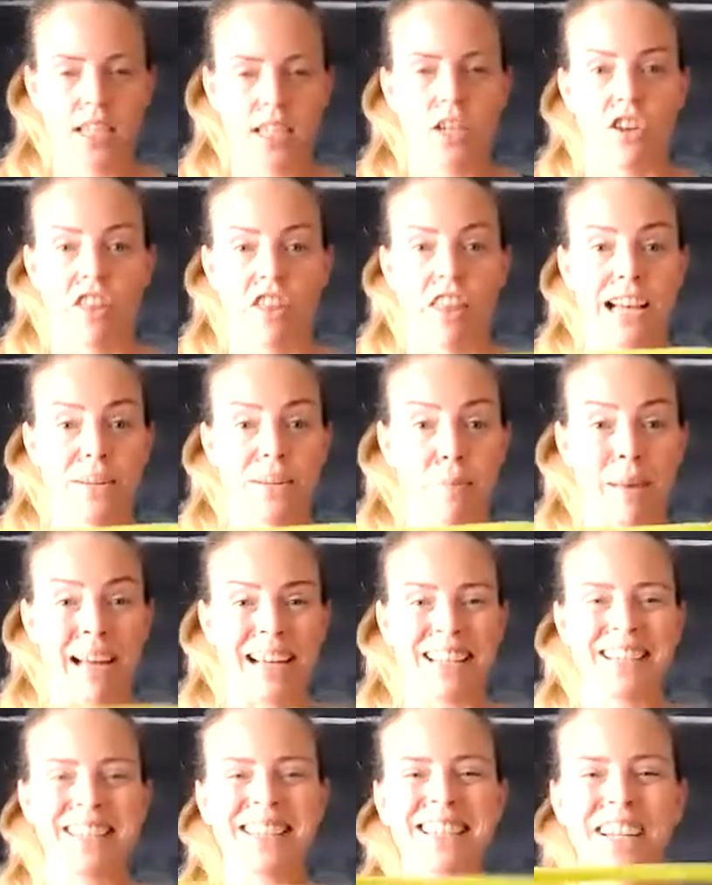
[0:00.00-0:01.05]
or that
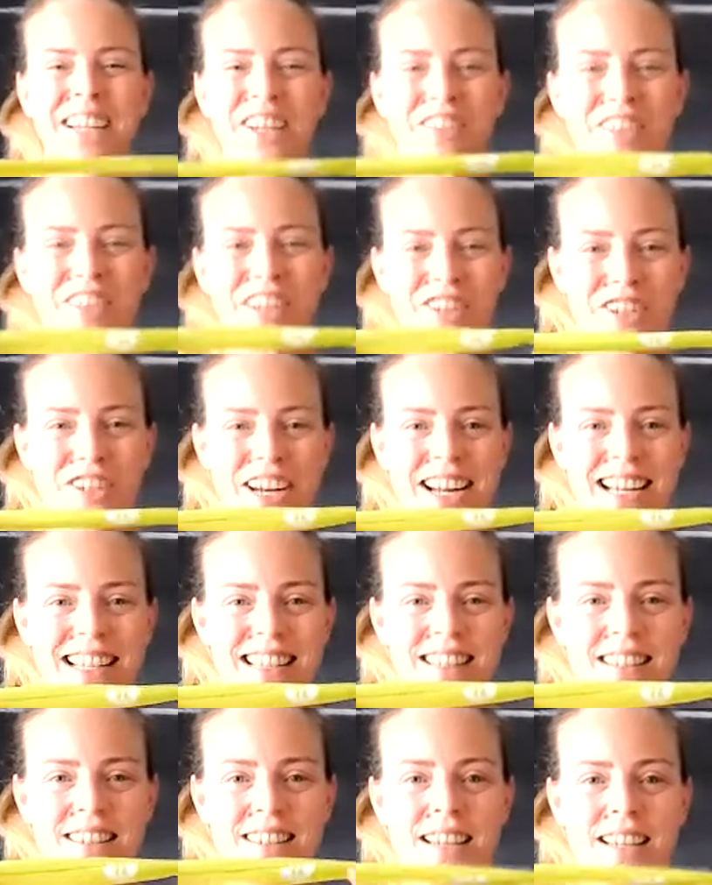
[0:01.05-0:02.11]
band, around your
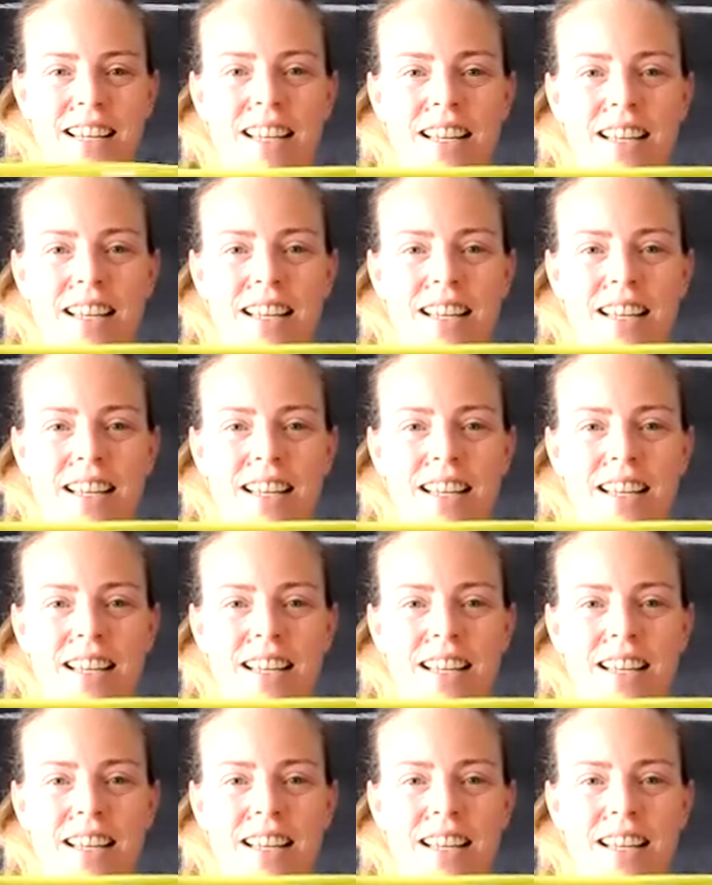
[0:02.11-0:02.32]
hands.